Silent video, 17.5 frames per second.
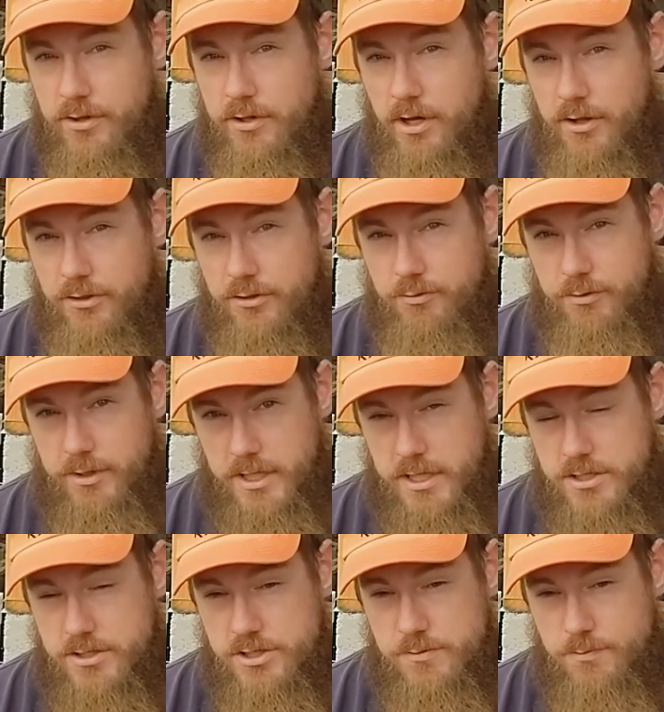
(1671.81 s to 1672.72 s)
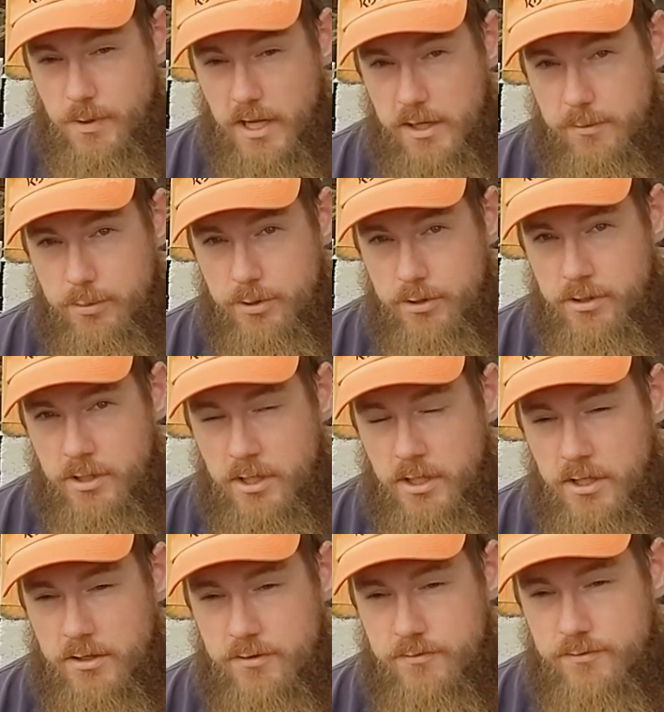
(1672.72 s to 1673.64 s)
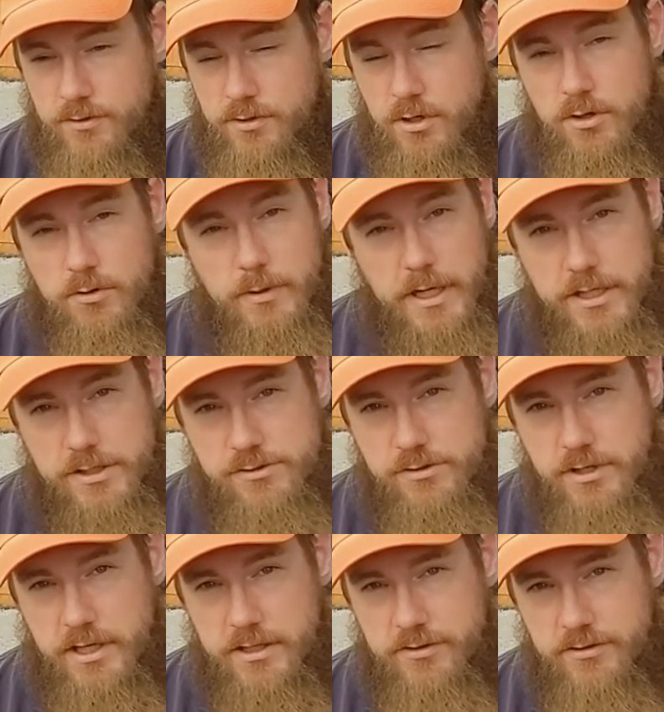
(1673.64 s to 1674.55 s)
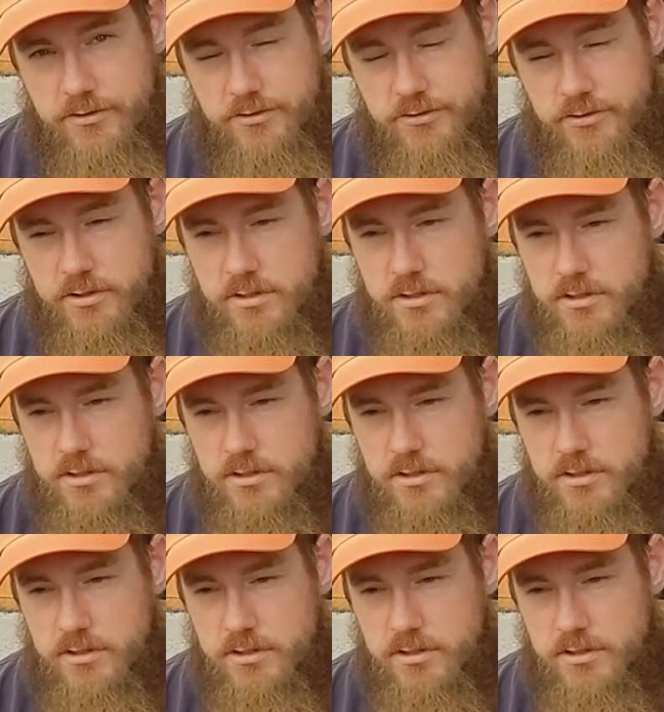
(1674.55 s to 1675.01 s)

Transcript: a 3-inch pipe for our rain drains.